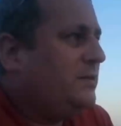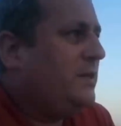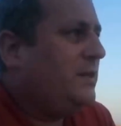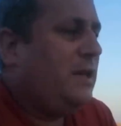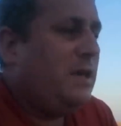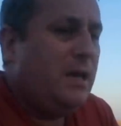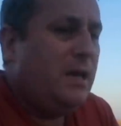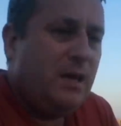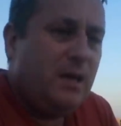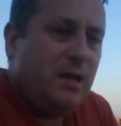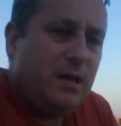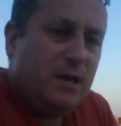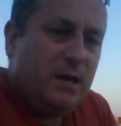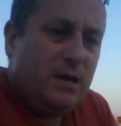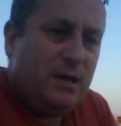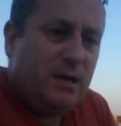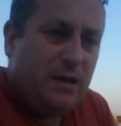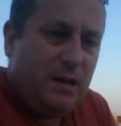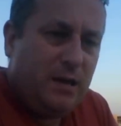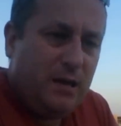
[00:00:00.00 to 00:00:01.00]
seeing
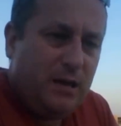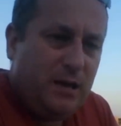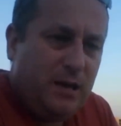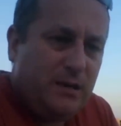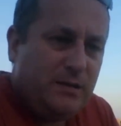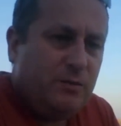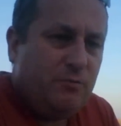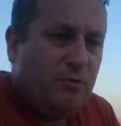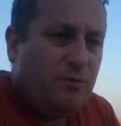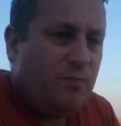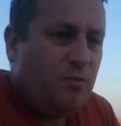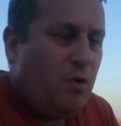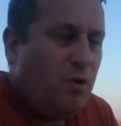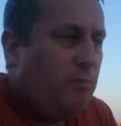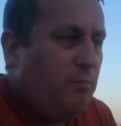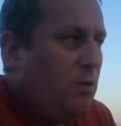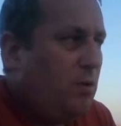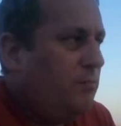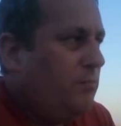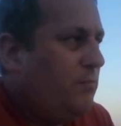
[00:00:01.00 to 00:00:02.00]
is there a
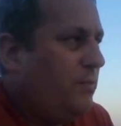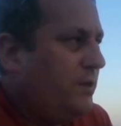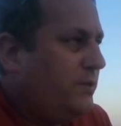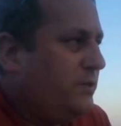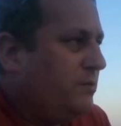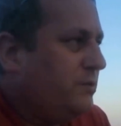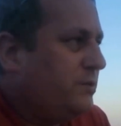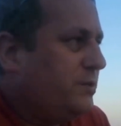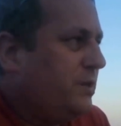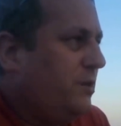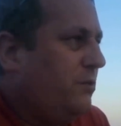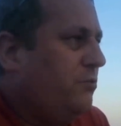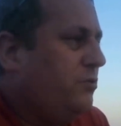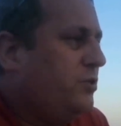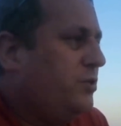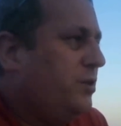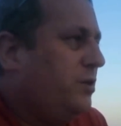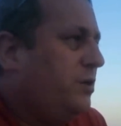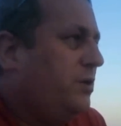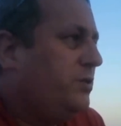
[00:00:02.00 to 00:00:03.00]
problem? Is there a
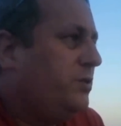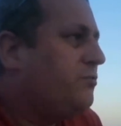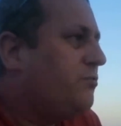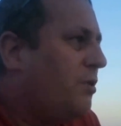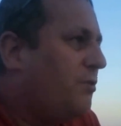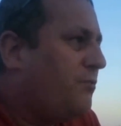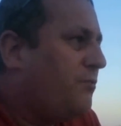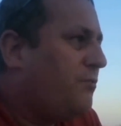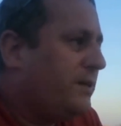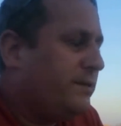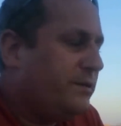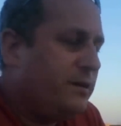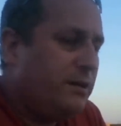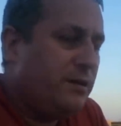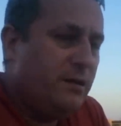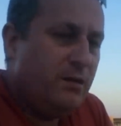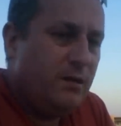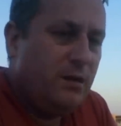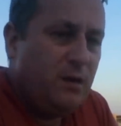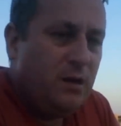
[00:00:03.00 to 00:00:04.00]
solution? Is there a risk?
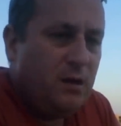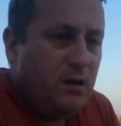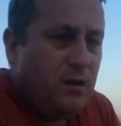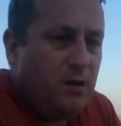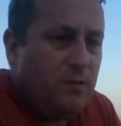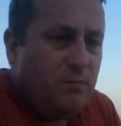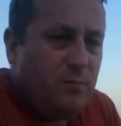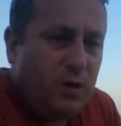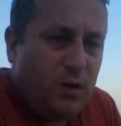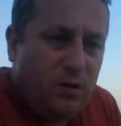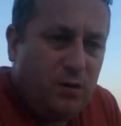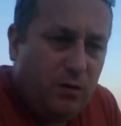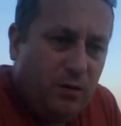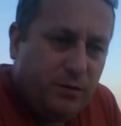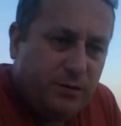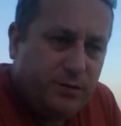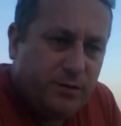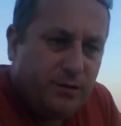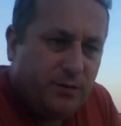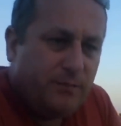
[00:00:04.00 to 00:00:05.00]

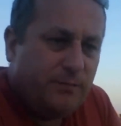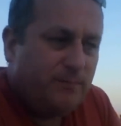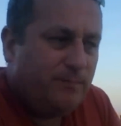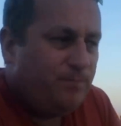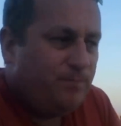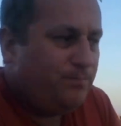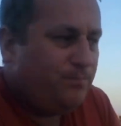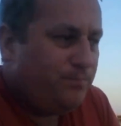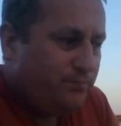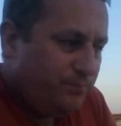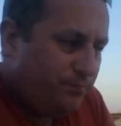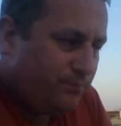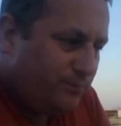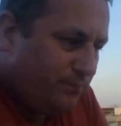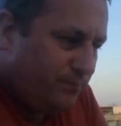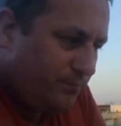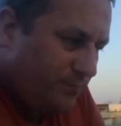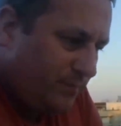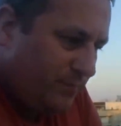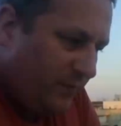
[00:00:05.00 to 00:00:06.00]
Because
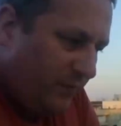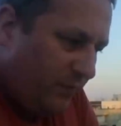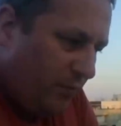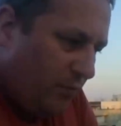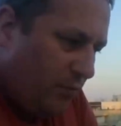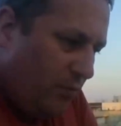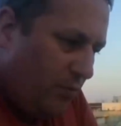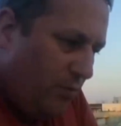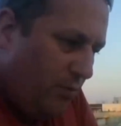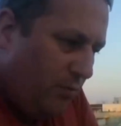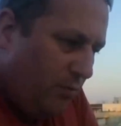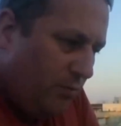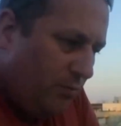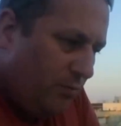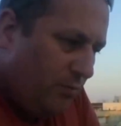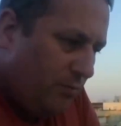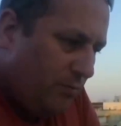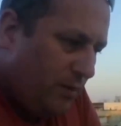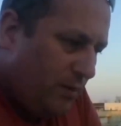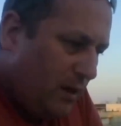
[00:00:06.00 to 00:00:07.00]
for
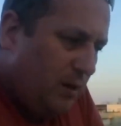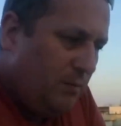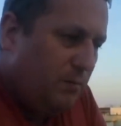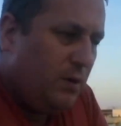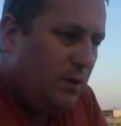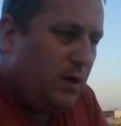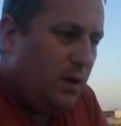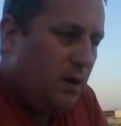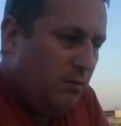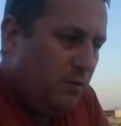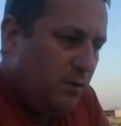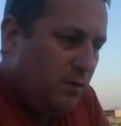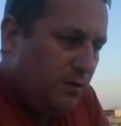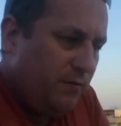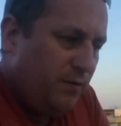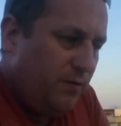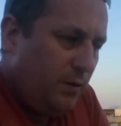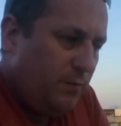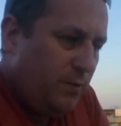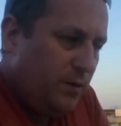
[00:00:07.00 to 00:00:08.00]
anybody going to the
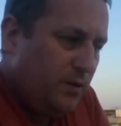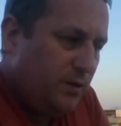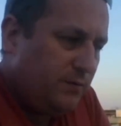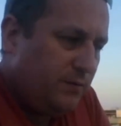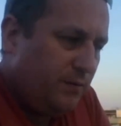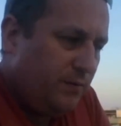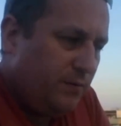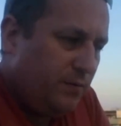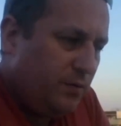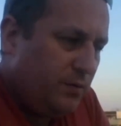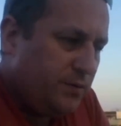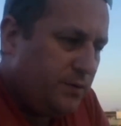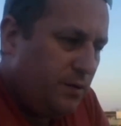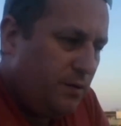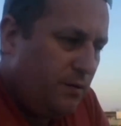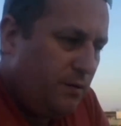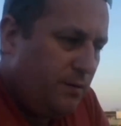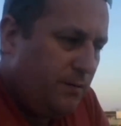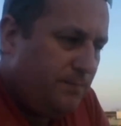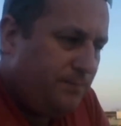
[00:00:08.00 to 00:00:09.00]
Philippines for the first
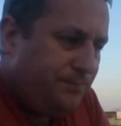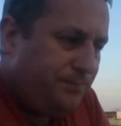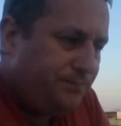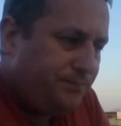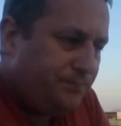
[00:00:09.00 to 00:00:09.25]
time,